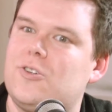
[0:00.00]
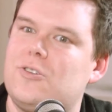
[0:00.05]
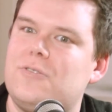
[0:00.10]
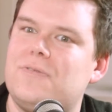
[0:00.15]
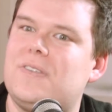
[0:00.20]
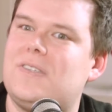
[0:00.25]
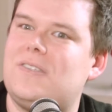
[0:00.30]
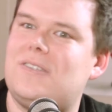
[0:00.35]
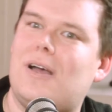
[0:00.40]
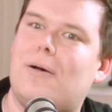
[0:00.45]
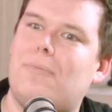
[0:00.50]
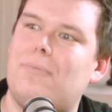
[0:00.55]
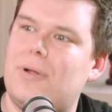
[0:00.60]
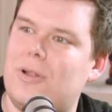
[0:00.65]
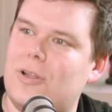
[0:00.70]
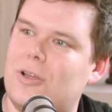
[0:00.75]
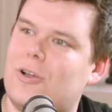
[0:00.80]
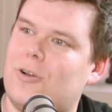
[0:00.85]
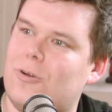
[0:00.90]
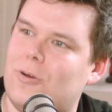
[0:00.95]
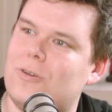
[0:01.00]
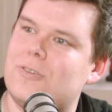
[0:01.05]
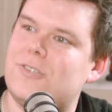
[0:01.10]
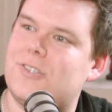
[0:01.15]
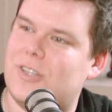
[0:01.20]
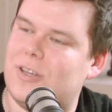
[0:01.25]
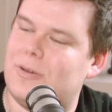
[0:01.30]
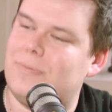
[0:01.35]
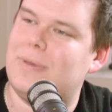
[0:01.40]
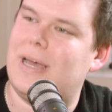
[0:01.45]
sort of stumble
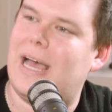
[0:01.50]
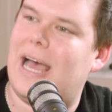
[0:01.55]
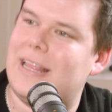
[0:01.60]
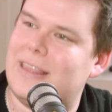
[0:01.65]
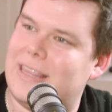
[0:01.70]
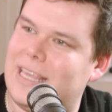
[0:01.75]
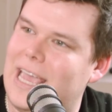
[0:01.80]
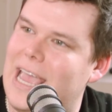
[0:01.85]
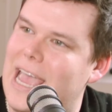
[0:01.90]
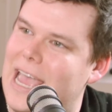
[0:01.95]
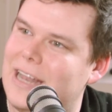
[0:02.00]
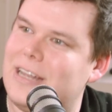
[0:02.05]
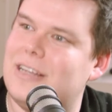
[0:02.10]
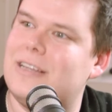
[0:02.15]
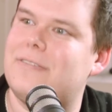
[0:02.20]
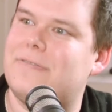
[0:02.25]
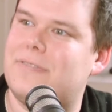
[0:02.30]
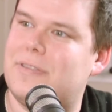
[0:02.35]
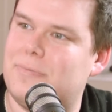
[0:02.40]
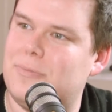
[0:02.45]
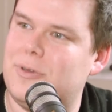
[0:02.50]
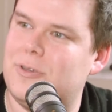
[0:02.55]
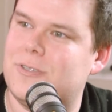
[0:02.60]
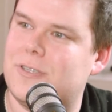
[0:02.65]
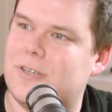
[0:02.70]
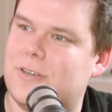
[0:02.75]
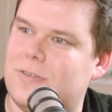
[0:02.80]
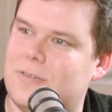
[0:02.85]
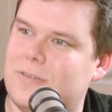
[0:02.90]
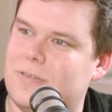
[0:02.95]
across them at the end of the
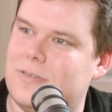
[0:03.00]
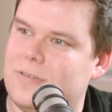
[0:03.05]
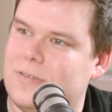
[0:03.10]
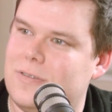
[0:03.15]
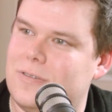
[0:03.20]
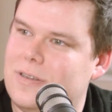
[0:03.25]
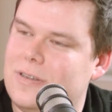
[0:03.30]
musical